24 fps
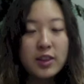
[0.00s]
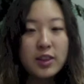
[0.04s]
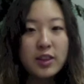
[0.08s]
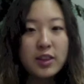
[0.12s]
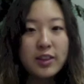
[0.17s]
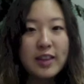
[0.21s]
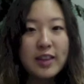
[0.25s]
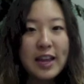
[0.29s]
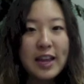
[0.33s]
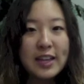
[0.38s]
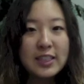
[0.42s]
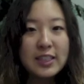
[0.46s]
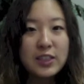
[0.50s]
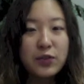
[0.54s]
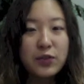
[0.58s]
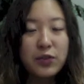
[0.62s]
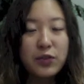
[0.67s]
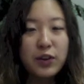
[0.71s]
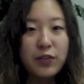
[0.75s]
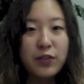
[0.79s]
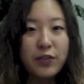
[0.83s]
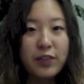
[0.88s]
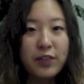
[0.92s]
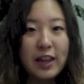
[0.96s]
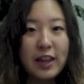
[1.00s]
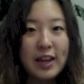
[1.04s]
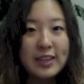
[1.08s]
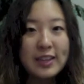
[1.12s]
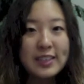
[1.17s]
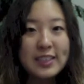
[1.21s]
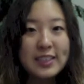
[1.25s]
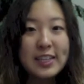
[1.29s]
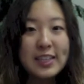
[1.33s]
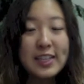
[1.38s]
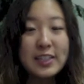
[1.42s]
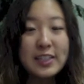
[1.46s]
The next reflex
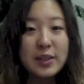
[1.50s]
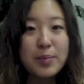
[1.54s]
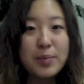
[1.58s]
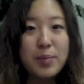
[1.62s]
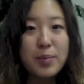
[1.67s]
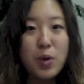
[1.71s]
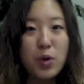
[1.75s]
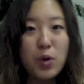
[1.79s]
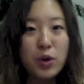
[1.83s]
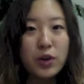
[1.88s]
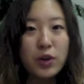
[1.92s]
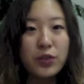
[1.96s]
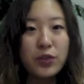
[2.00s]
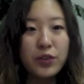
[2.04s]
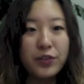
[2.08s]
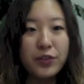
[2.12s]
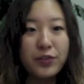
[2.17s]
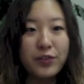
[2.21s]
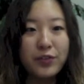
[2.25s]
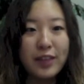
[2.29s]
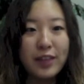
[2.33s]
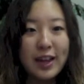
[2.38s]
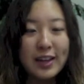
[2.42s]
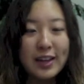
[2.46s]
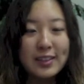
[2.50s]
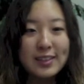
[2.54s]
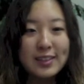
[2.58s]
is a motor reflex.